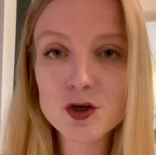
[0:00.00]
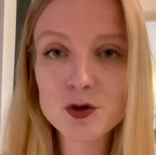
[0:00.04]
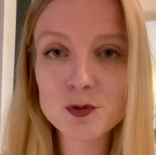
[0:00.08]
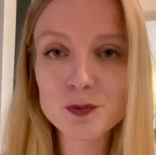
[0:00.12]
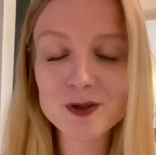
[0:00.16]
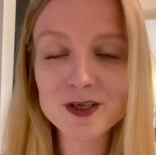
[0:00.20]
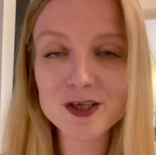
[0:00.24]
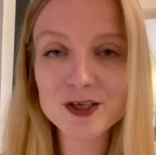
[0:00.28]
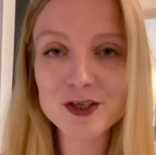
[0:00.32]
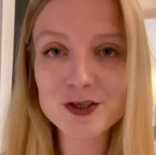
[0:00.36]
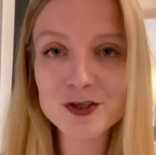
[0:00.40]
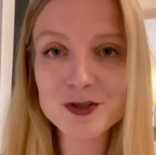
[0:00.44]

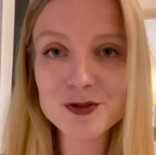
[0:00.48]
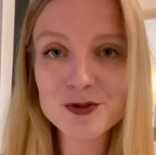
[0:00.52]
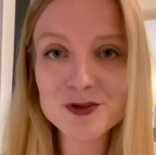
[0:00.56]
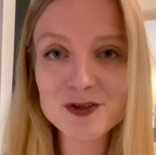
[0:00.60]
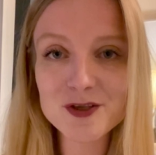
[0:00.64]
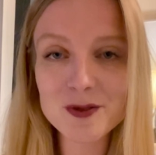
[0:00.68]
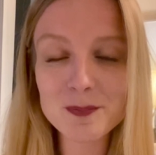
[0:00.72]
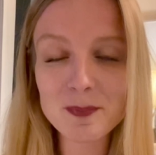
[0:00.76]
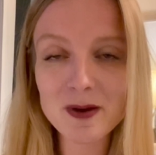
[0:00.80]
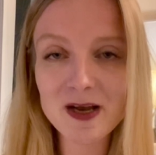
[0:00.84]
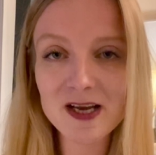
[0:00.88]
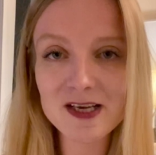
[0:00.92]
We can use
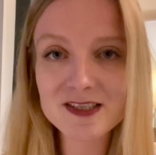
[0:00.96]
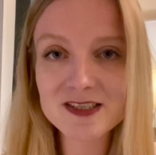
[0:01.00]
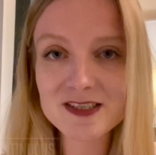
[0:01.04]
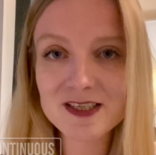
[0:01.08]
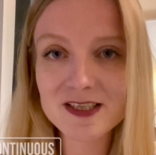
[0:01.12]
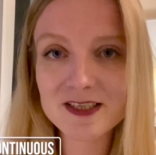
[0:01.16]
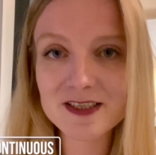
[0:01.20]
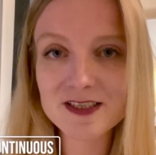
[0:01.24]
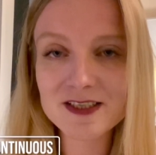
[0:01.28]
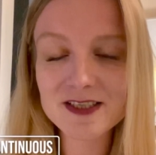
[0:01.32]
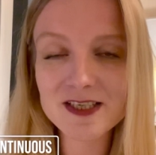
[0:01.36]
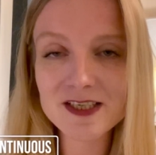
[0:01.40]
the past
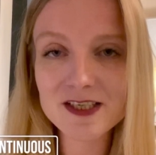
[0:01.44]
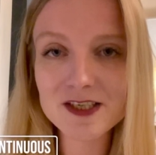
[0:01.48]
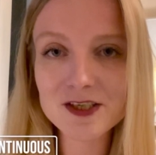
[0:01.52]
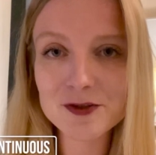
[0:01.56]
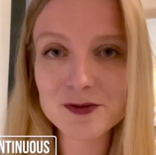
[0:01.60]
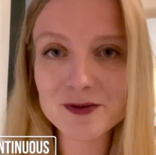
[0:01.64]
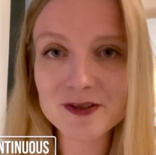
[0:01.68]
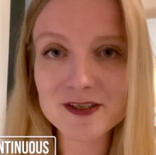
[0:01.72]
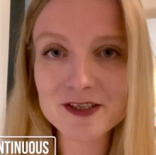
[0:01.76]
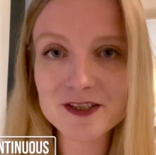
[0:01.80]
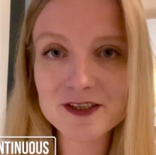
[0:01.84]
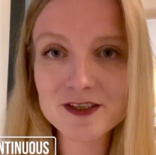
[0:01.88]

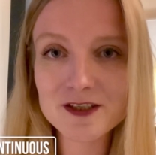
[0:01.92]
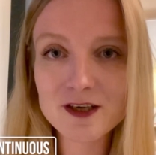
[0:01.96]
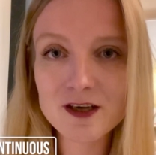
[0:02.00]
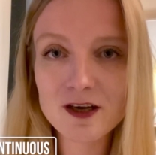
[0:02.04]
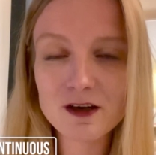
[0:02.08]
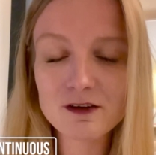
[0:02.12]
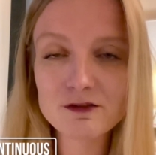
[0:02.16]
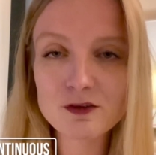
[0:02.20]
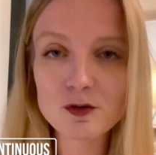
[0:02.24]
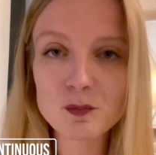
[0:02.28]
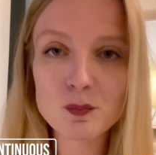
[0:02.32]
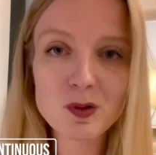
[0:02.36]
continuous
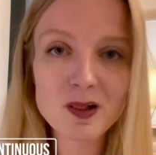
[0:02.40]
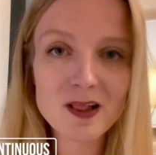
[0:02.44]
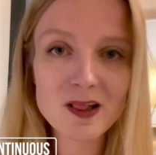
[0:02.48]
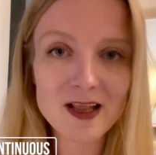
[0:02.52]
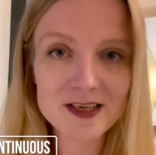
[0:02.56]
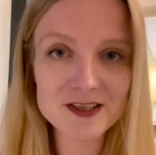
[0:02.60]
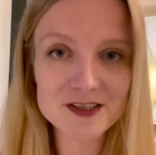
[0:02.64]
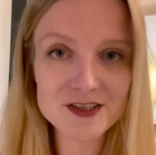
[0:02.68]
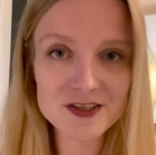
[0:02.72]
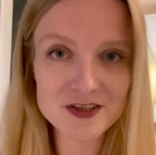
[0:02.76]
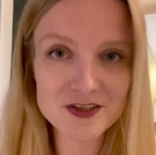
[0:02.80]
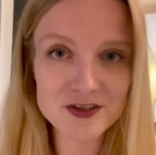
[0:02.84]
for
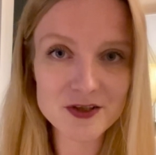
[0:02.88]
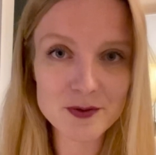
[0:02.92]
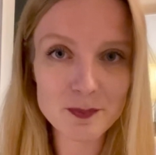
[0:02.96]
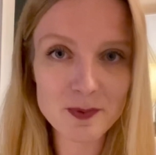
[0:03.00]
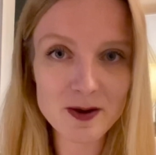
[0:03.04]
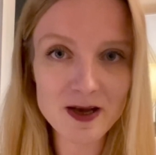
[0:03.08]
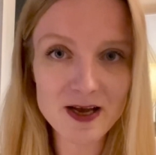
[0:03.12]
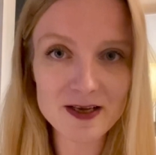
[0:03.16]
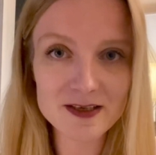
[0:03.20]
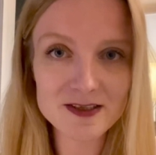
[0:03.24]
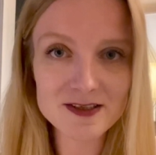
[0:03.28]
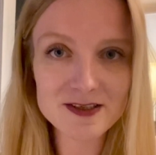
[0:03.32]
plans in the
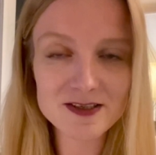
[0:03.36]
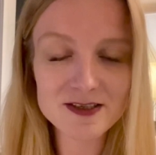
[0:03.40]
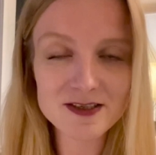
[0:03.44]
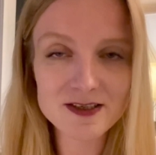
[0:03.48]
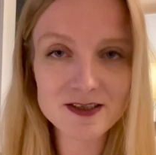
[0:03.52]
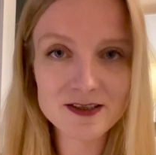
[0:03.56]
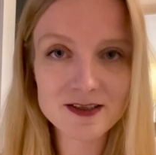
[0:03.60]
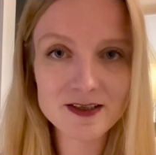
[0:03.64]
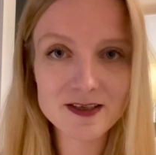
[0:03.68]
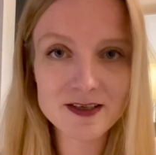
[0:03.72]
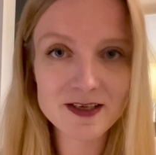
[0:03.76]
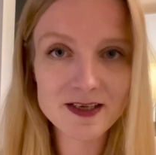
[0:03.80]
past.
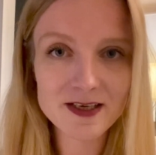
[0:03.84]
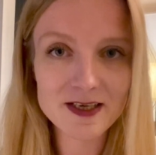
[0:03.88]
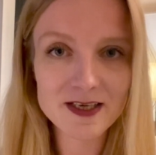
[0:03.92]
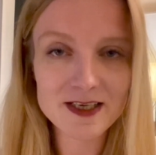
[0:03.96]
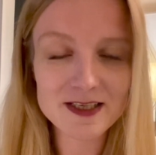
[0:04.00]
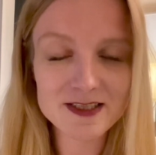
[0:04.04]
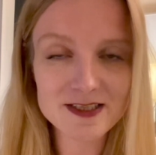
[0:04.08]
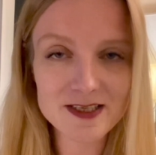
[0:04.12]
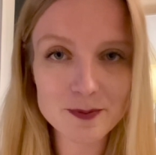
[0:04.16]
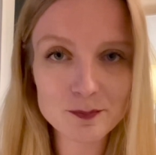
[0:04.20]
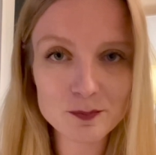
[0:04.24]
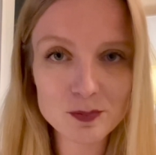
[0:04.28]

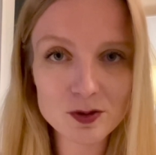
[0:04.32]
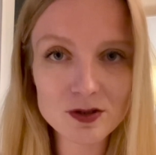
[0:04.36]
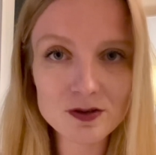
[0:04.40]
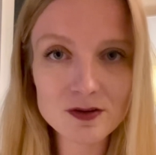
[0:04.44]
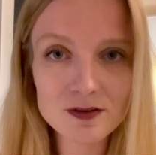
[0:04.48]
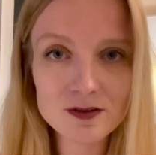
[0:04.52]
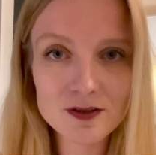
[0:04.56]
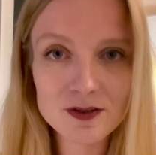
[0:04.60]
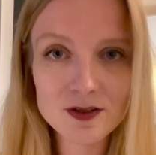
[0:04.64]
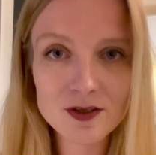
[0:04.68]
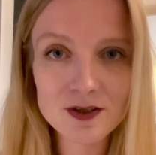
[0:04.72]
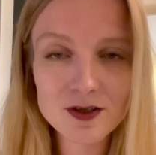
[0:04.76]
Example:
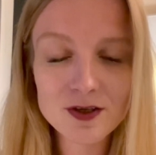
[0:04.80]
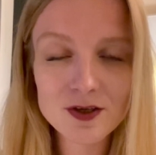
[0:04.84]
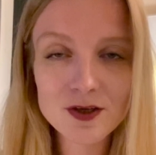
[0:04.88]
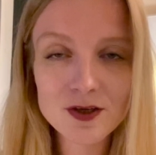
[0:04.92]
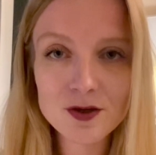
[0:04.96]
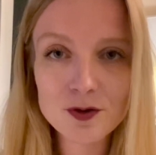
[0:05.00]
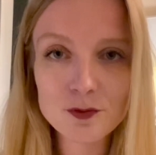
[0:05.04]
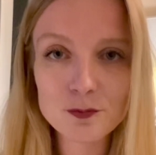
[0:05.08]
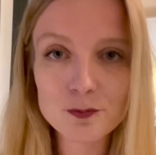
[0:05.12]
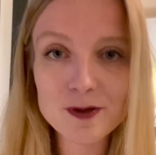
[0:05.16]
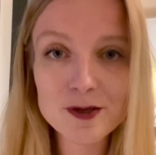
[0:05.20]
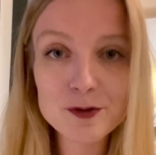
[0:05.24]

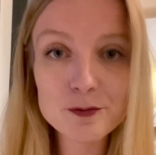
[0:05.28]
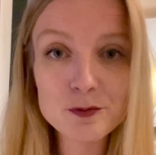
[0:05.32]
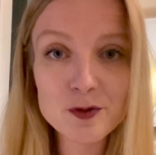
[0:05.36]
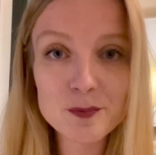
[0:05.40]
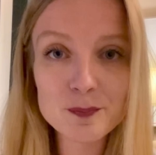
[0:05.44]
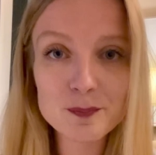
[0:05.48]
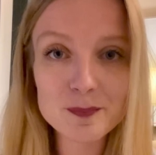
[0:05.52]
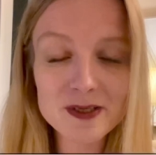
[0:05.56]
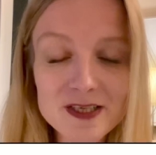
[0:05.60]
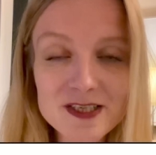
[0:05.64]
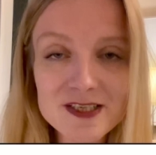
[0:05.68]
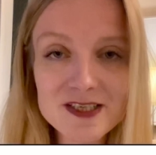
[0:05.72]
we were
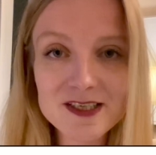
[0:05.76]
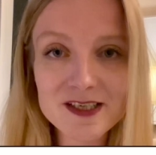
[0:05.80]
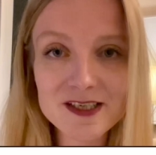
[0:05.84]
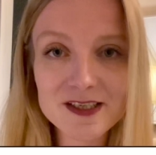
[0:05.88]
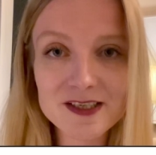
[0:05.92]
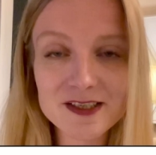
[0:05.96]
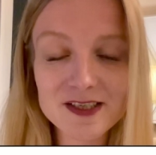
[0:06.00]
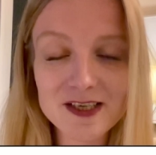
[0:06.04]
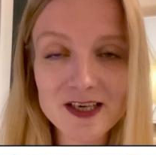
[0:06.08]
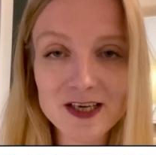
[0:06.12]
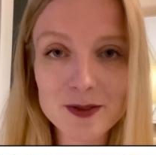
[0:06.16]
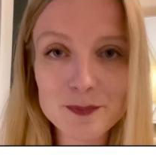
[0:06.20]
meeting
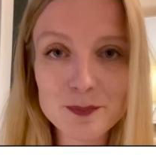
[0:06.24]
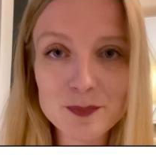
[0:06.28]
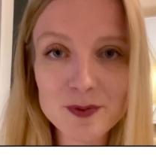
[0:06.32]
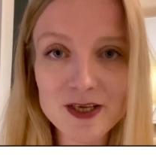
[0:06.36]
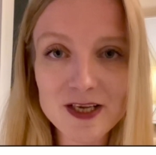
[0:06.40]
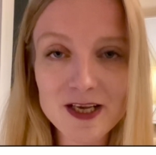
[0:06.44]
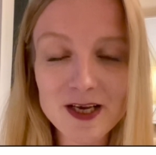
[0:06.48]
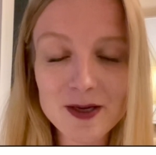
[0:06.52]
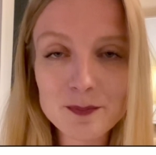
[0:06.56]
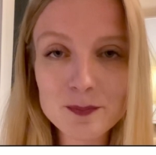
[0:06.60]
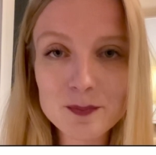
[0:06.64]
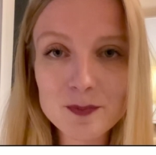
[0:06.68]
at 9
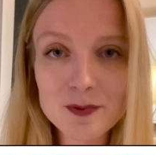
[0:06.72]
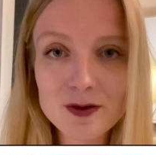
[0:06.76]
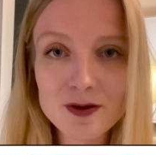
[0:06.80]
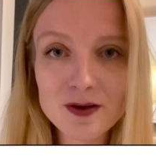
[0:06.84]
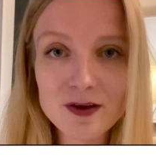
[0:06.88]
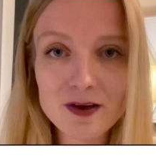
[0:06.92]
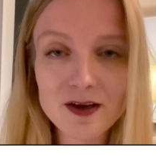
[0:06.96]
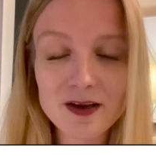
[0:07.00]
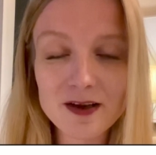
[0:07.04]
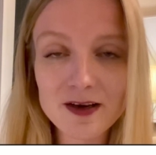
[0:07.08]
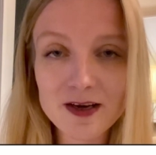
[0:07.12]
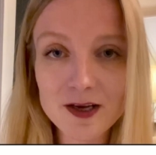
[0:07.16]
p.m.
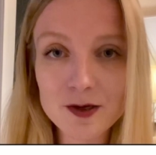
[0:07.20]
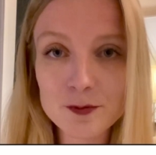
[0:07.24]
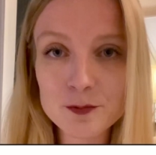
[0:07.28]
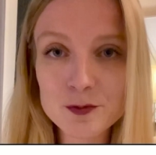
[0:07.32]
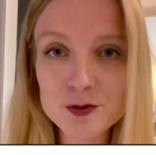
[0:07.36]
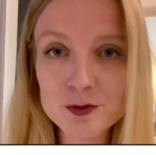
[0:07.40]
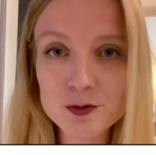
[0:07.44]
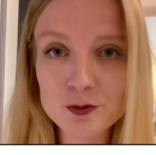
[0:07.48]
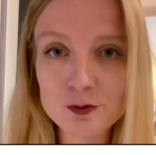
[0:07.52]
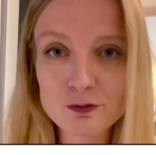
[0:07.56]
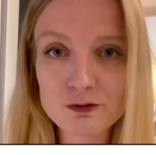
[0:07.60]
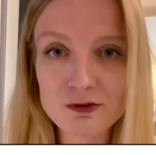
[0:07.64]
and I
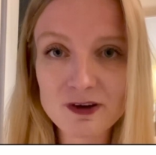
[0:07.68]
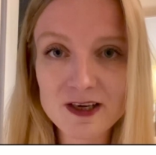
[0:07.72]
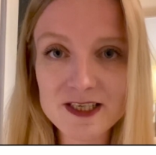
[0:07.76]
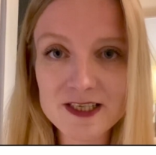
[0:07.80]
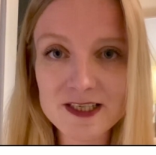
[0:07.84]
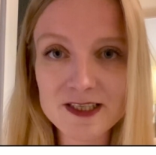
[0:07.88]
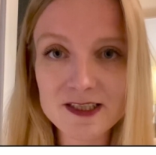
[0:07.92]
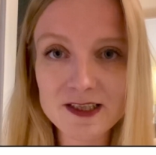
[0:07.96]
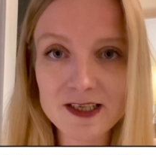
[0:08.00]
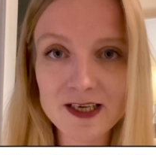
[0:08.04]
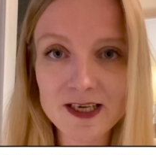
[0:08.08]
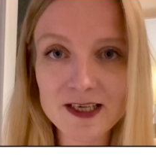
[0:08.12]
was
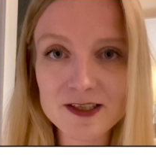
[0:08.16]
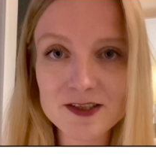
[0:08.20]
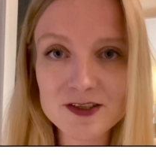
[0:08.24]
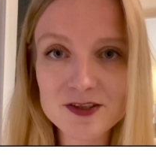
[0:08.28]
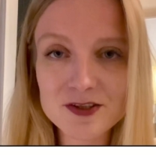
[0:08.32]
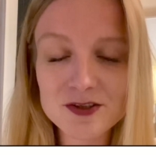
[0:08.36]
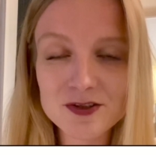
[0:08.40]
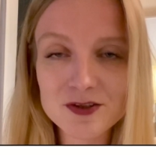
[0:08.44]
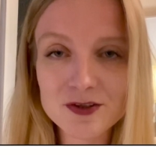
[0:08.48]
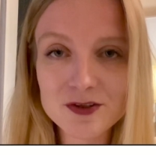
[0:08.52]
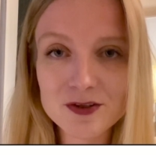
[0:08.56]
already late.